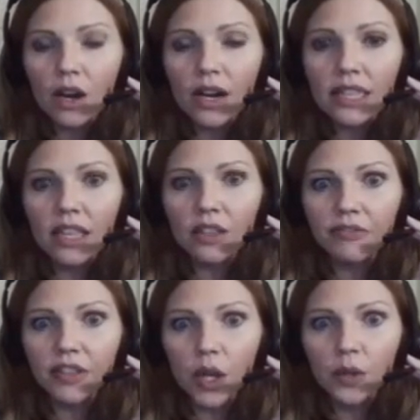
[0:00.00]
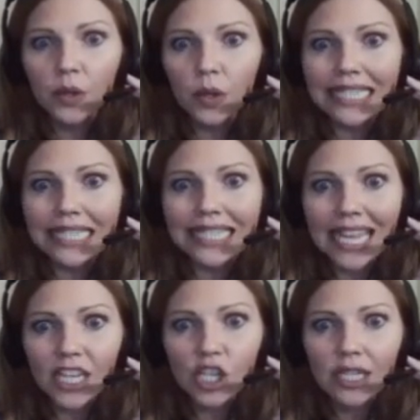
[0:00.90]
right, and then the flow and
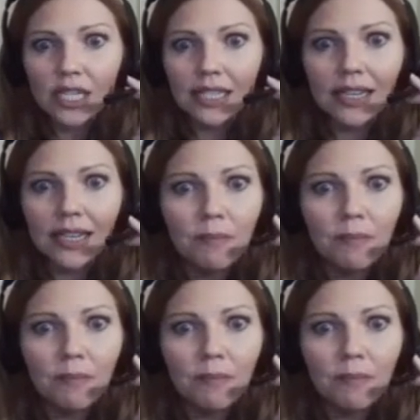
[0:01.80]
organization.